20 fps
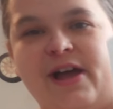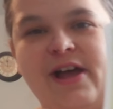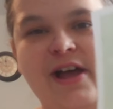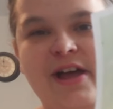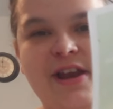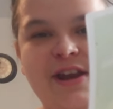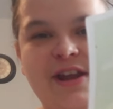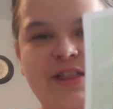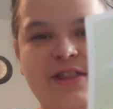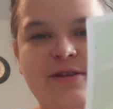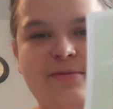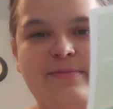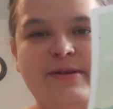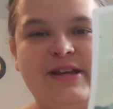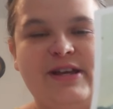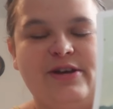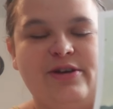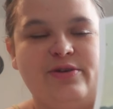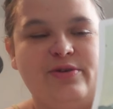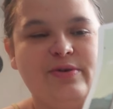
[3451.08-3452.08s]
another
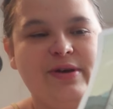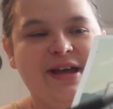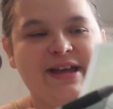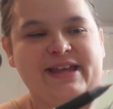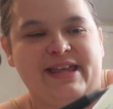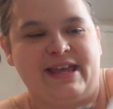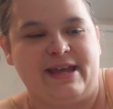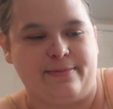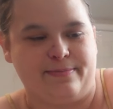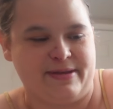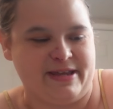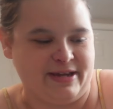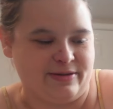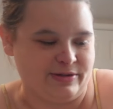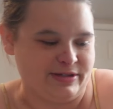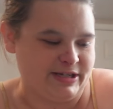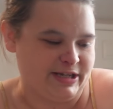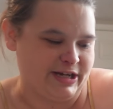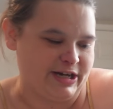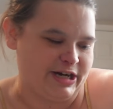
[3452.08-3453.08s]
bingo at Camp
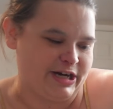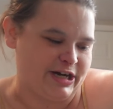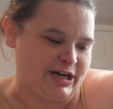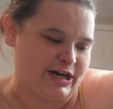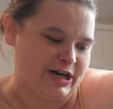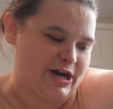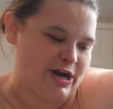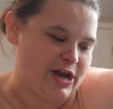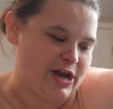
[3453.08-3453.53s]
Counselor